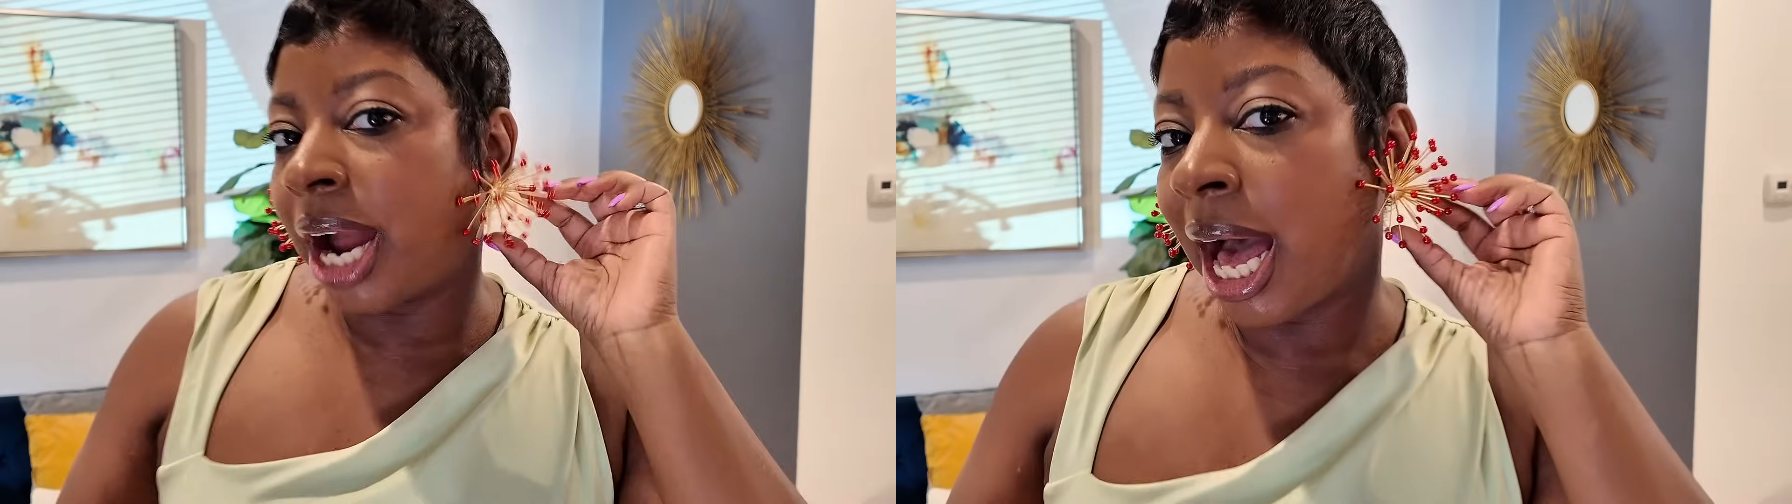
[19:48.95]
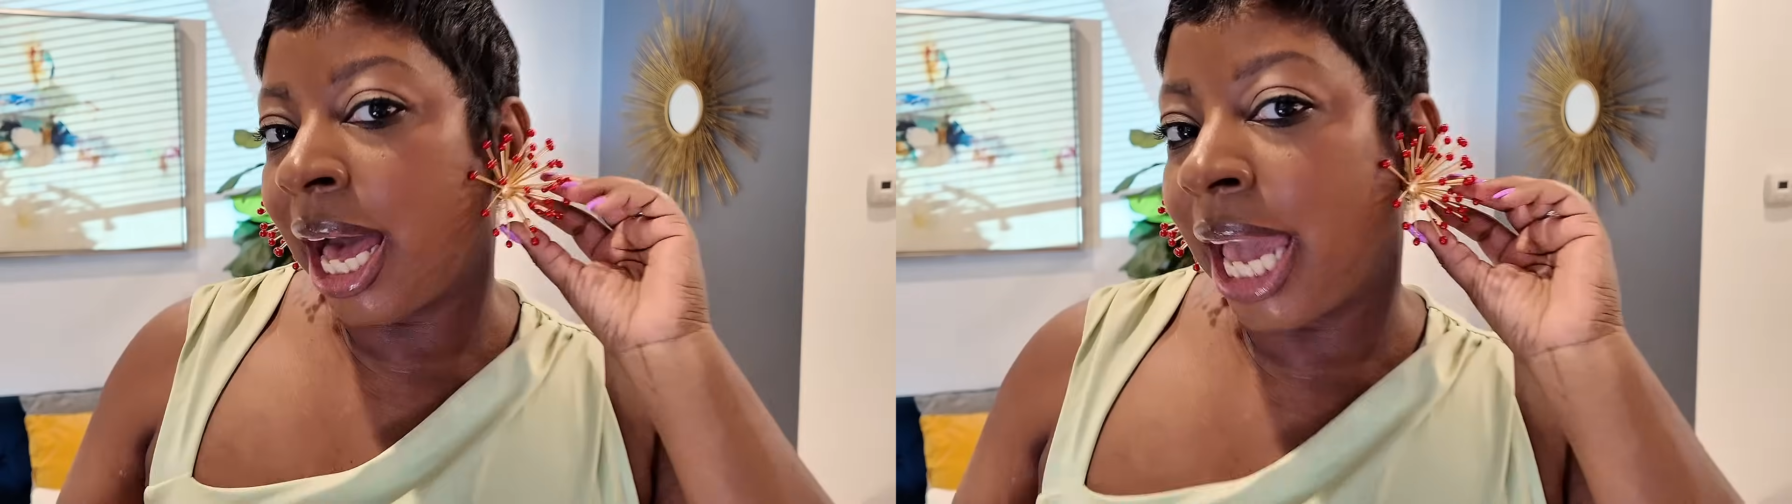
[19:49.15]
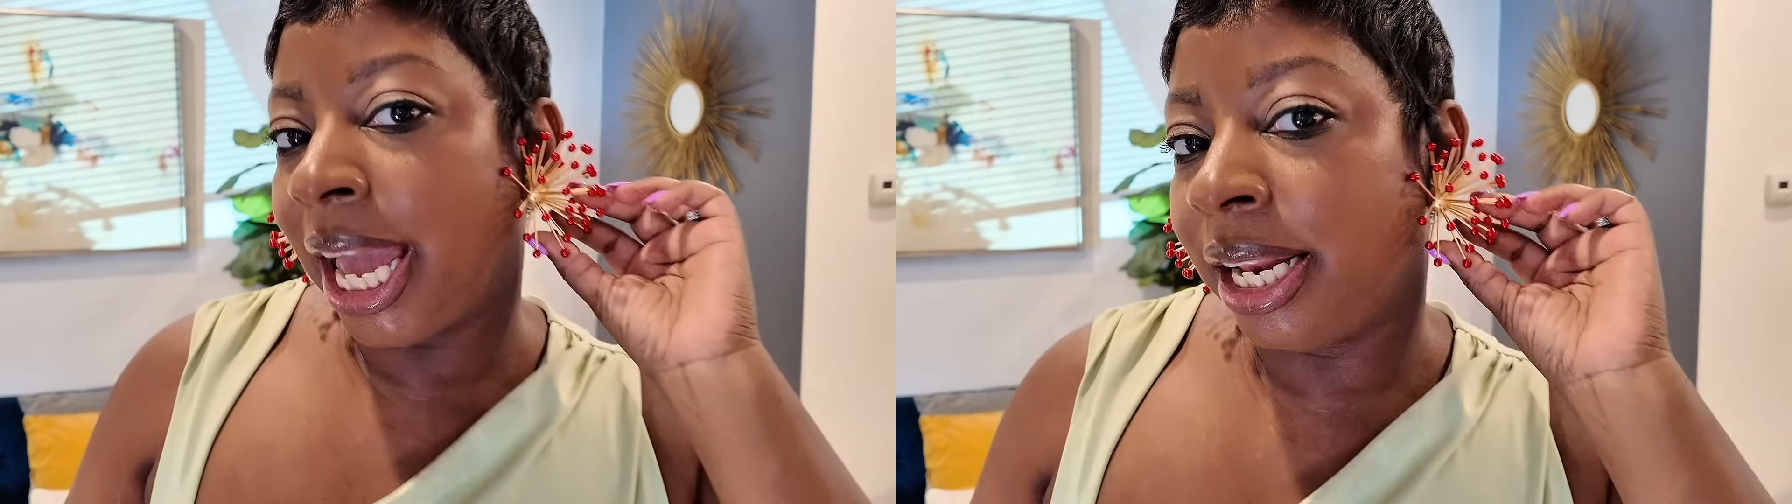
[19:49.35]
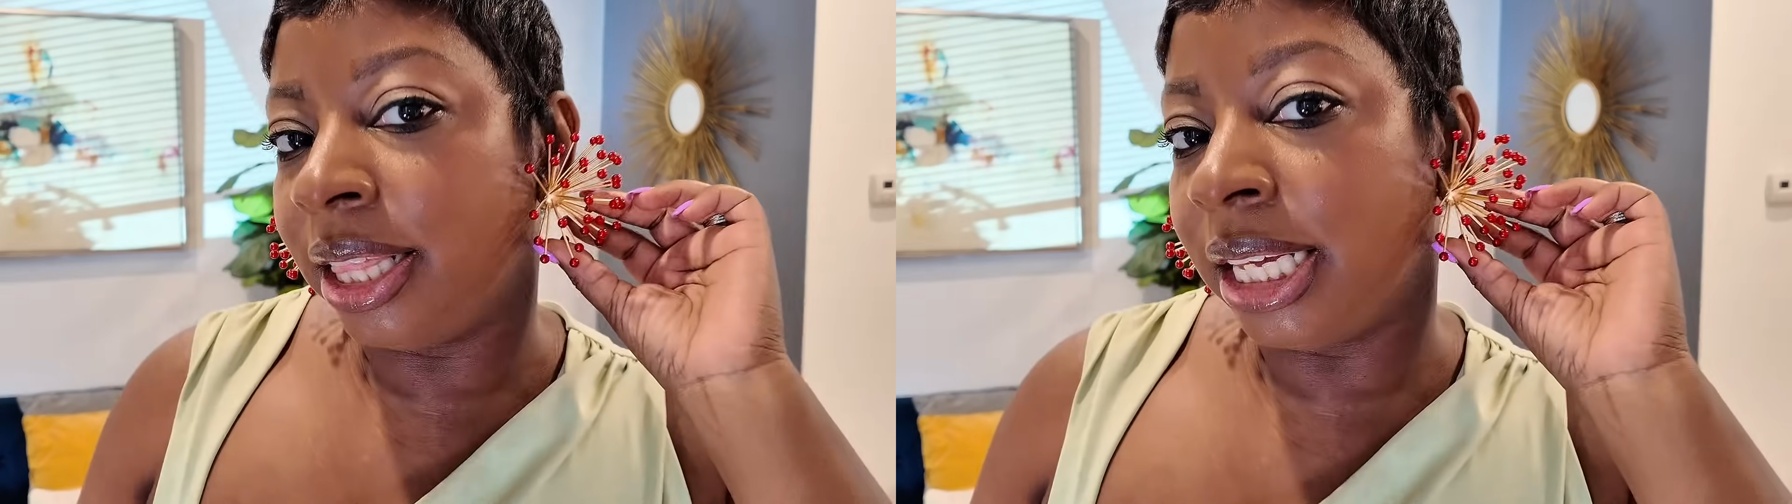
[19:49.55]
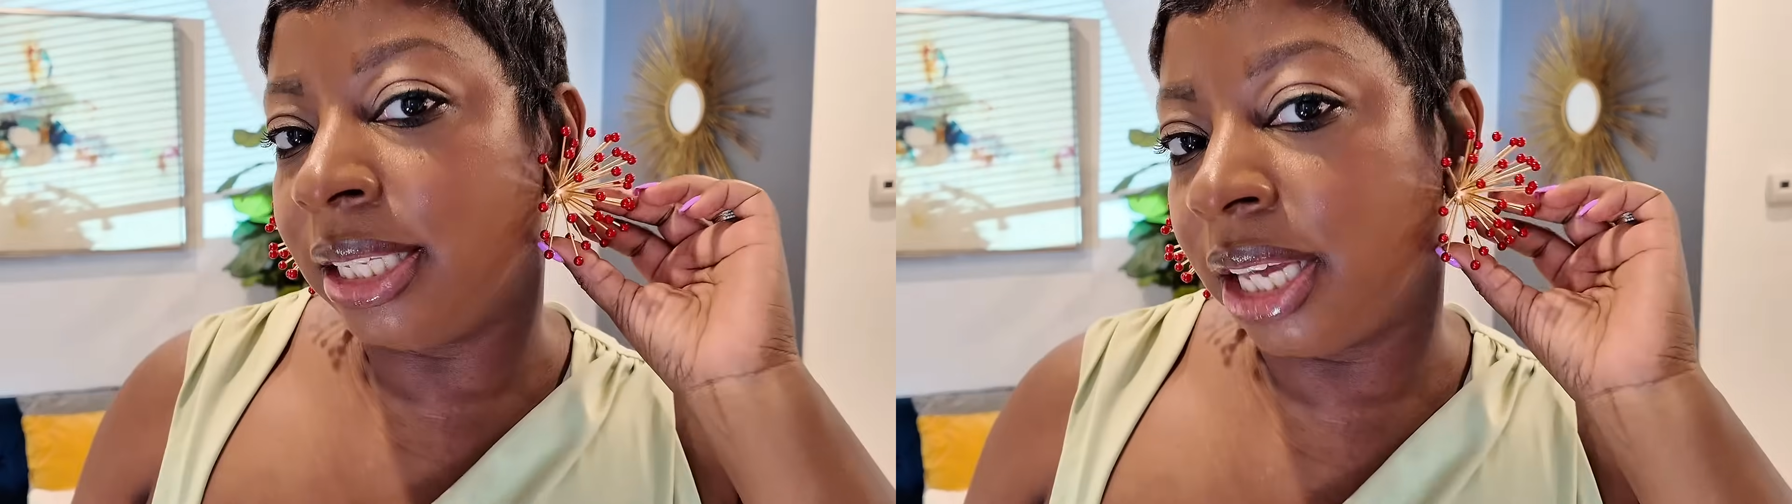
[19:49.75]
I added
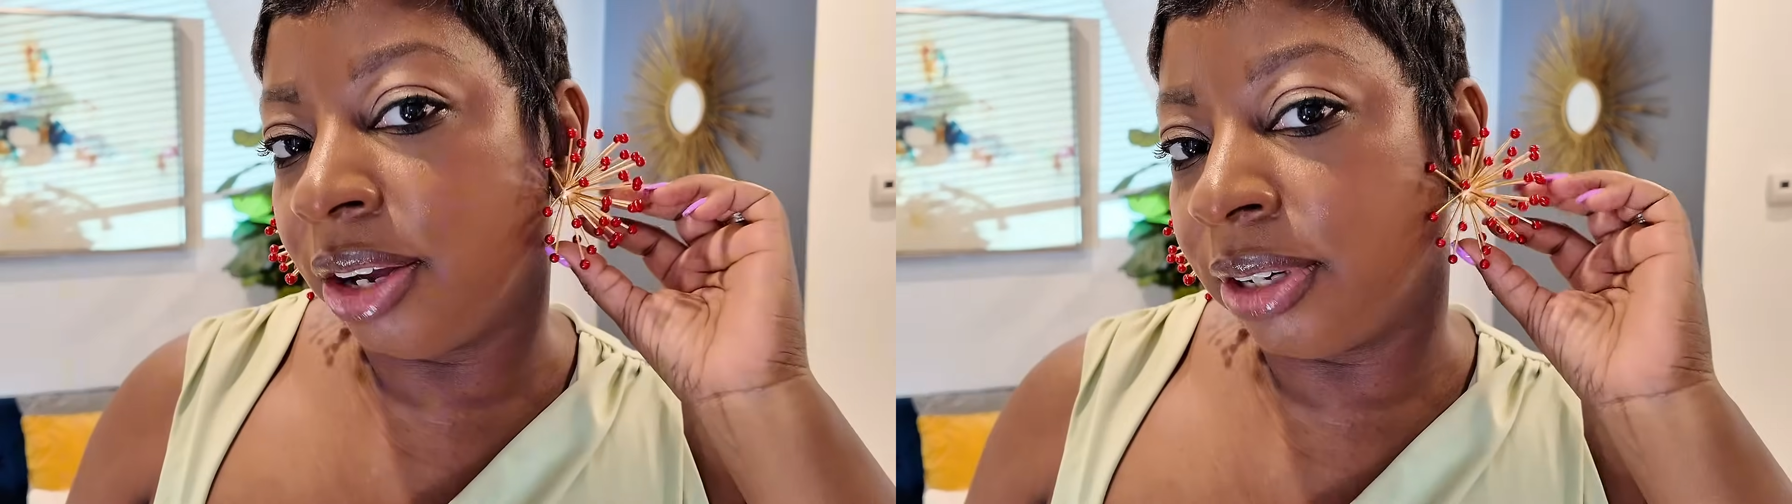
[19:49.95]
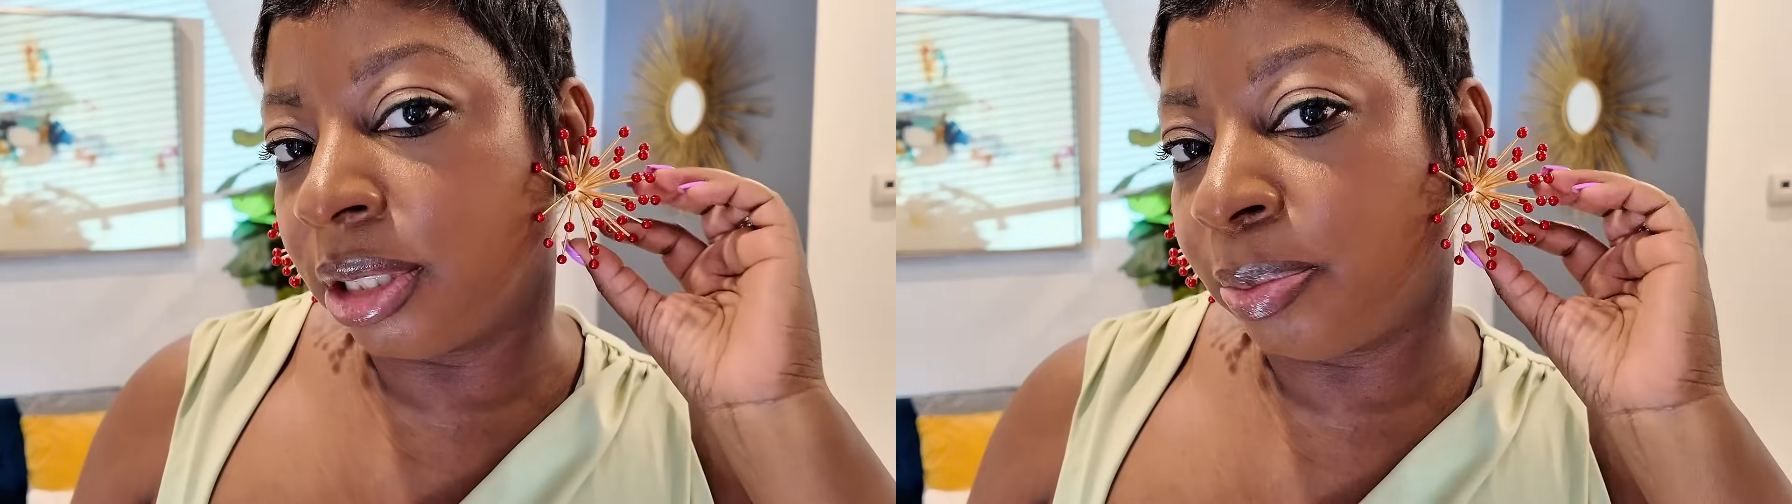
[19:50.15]
these earrings